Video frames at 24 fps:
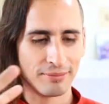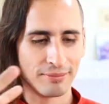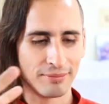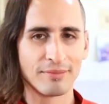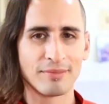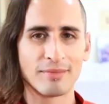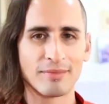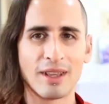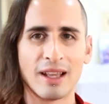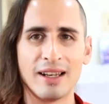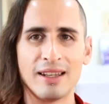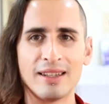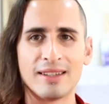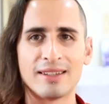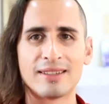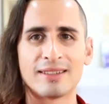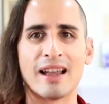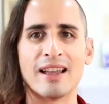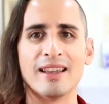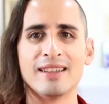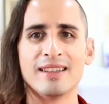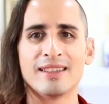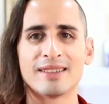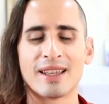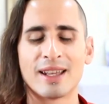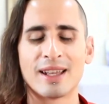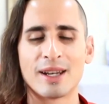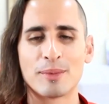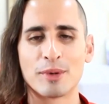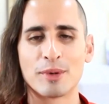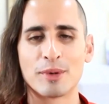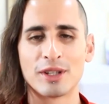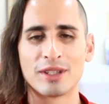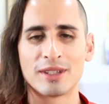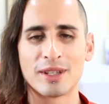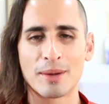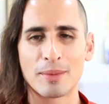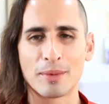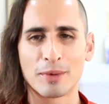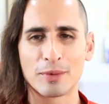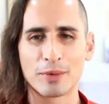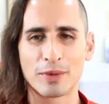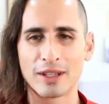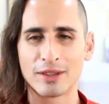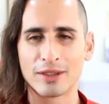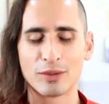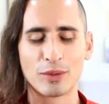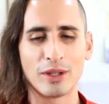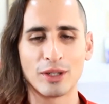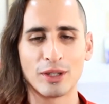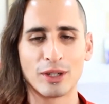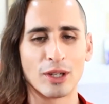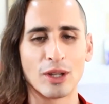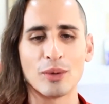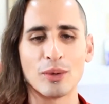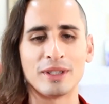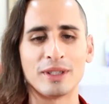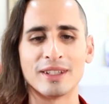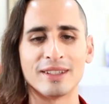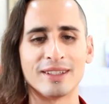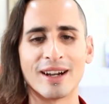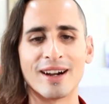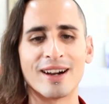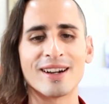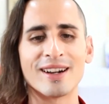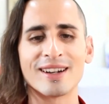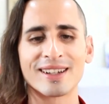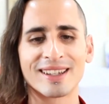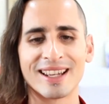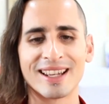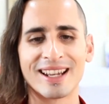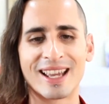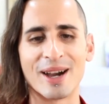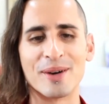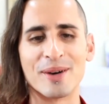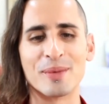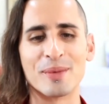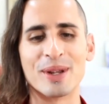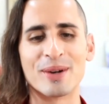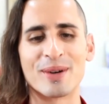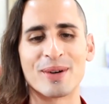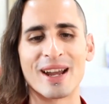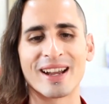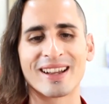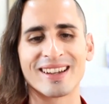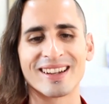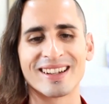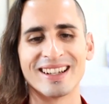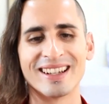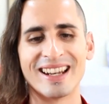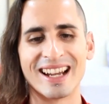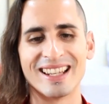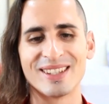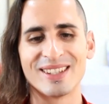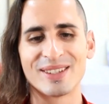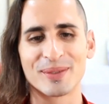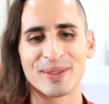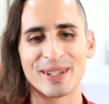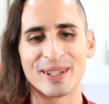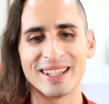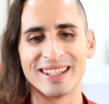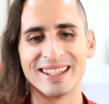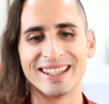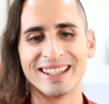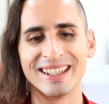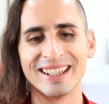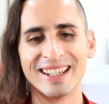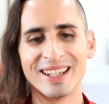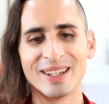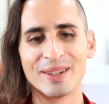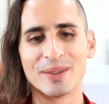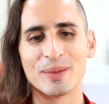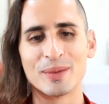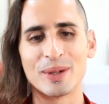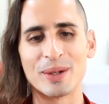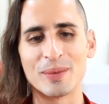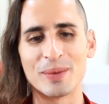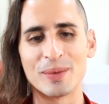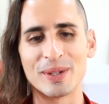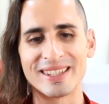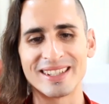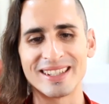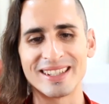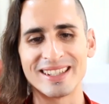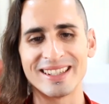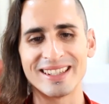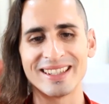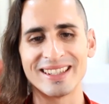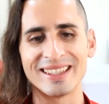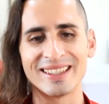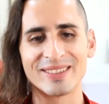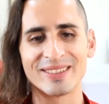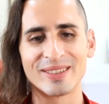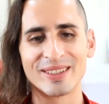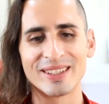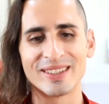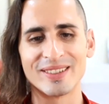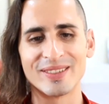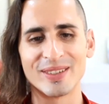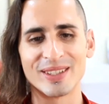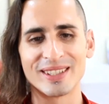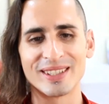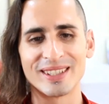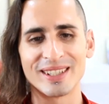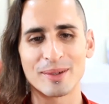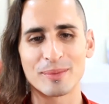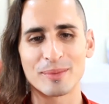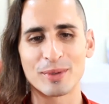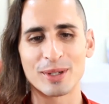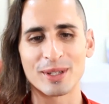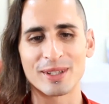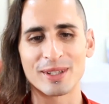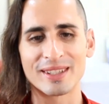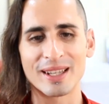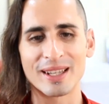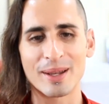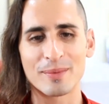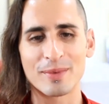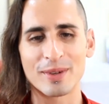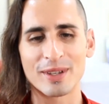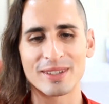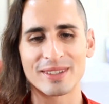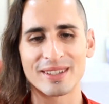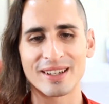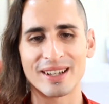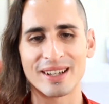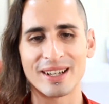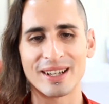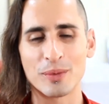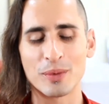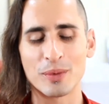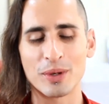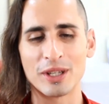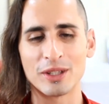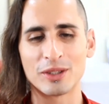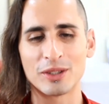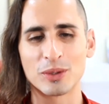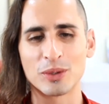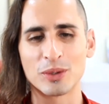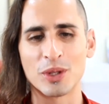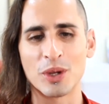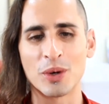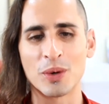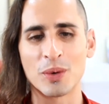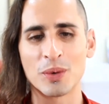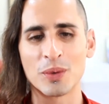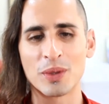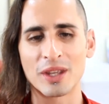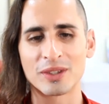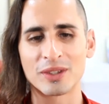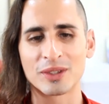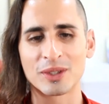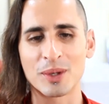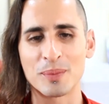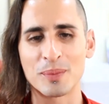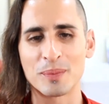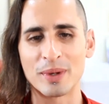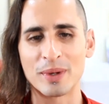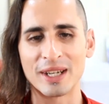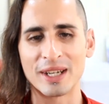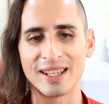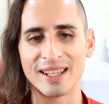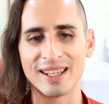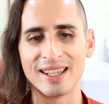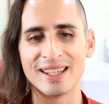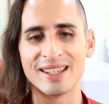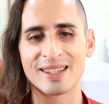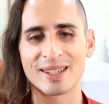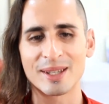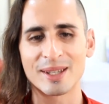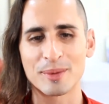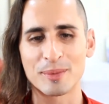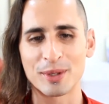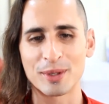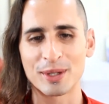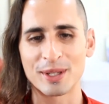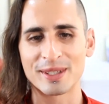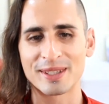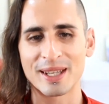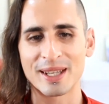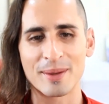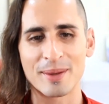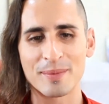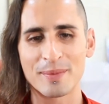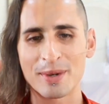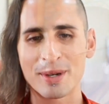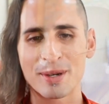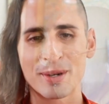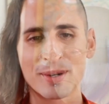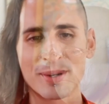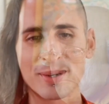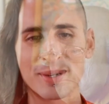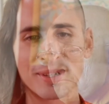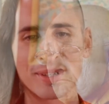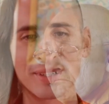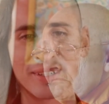any signs that a bodhisattva had? Do they glow in the dark? Can we recognize one when we see a bodhisattva? Is there any way to know that somebody is a bodhisattva, or